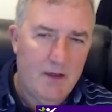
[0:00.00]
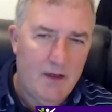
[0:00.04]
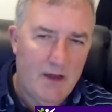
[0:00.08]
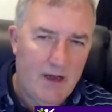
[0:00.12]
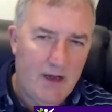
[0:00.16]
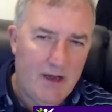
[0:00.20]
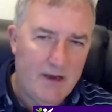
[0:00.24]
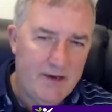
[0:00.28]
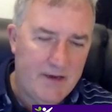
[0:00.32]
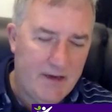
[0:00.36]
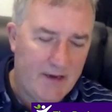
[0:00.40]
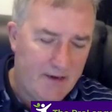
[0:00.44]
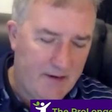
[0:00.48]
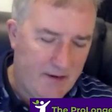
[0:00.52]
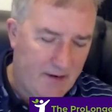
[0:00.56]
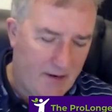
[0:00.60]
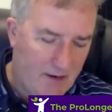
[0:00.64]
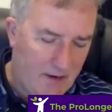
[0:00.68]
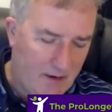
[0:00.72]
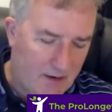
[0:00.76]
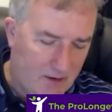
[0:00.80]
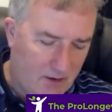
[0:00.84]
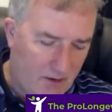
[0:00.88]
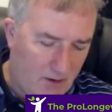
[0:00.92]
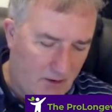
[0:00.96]
and then
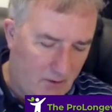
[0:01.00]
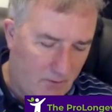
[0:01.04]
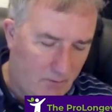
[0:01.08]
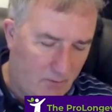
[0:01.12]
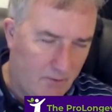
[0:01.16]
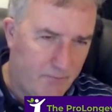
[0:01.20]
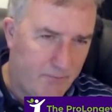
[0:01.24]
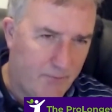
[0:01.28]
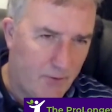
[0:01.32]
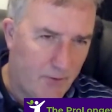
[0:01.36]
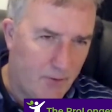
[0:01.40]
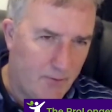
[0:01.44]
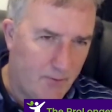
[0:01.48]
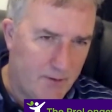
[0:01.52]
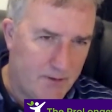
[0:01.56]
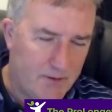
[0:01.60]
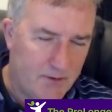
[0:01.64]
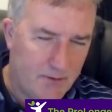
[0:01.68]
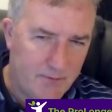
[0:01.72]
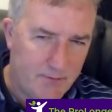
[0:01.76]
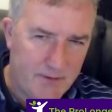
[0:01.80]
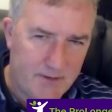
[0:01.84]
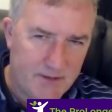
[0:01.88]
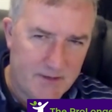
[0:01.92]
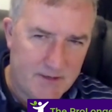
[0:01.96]
a clot will form on
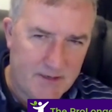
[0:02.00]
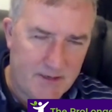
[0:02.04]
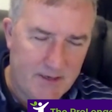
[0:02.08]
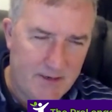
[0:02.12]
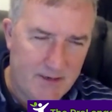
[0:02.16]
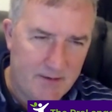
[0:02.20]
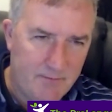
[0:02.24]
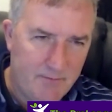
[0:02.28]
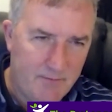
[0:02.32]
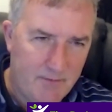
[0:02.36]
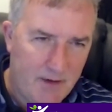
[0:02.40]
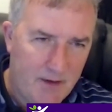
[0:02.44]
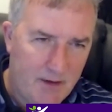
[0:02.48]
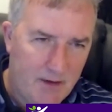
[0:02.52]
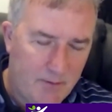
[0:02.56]
top of the skin.